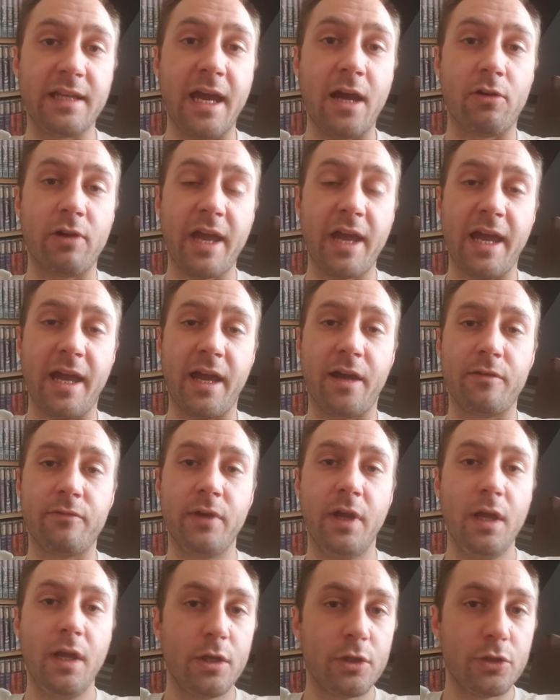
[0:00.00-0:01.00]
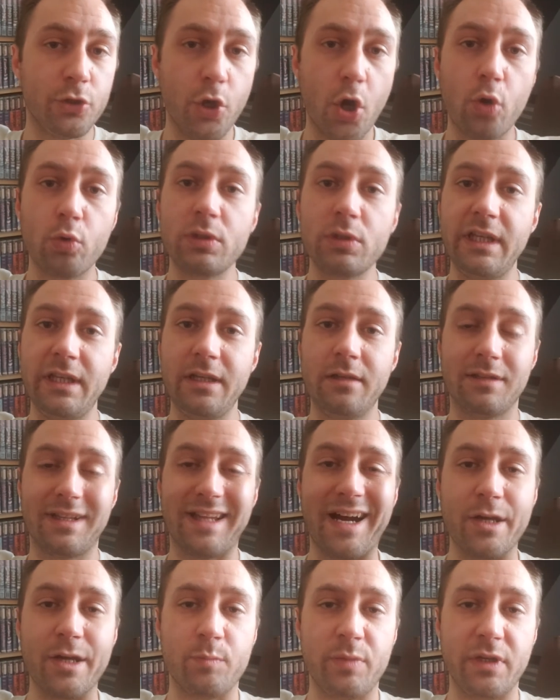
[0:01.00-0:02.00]
they now have no
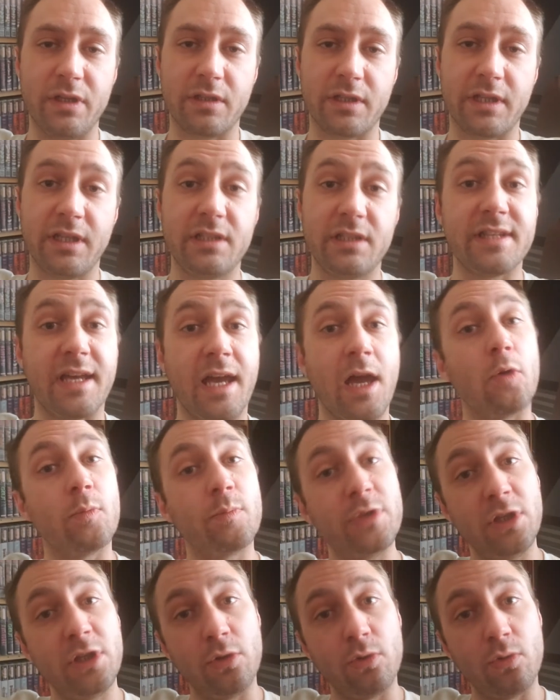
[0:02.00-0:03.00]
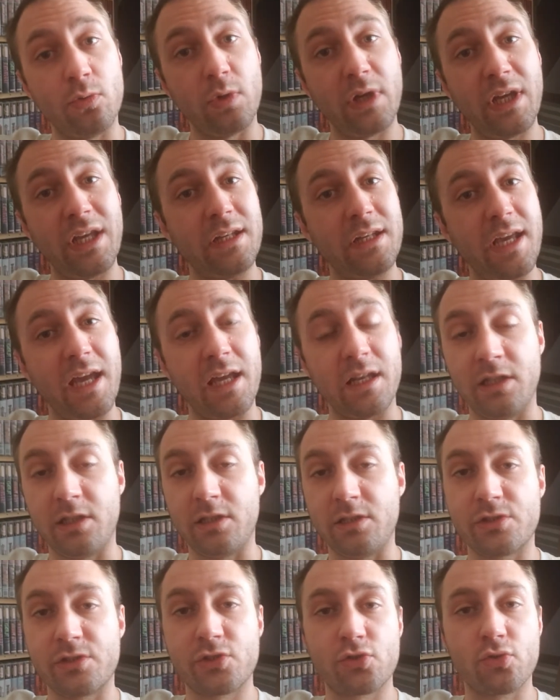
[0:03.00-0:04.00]
legal liability to help you in
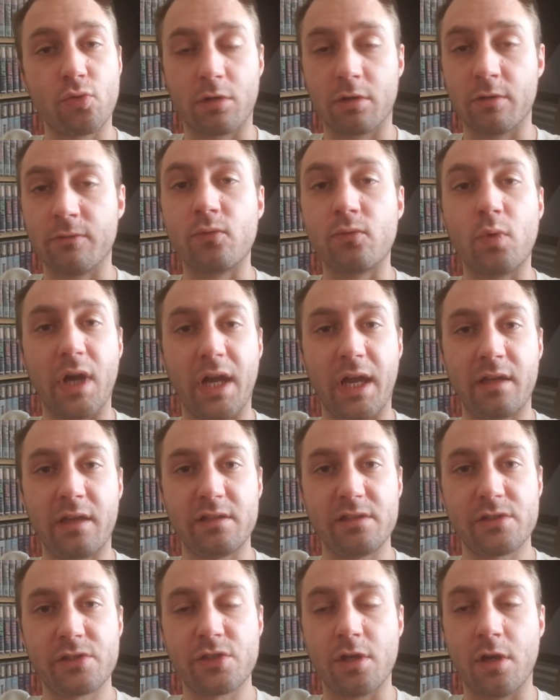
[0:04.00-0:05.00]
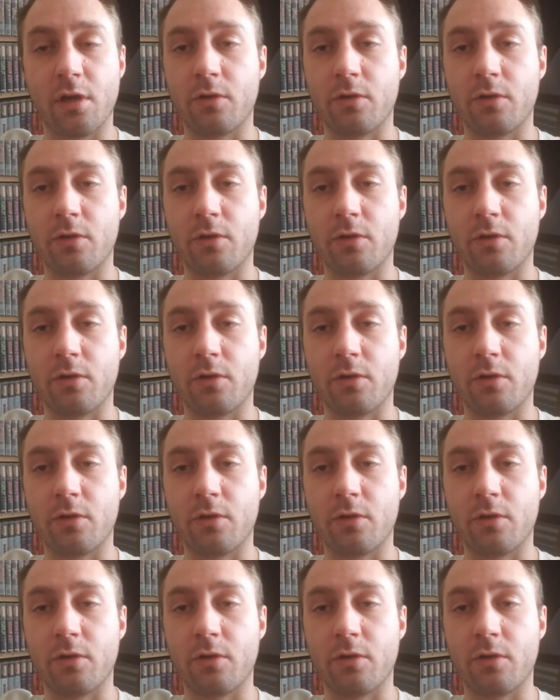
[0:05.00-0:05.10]
any sort of way.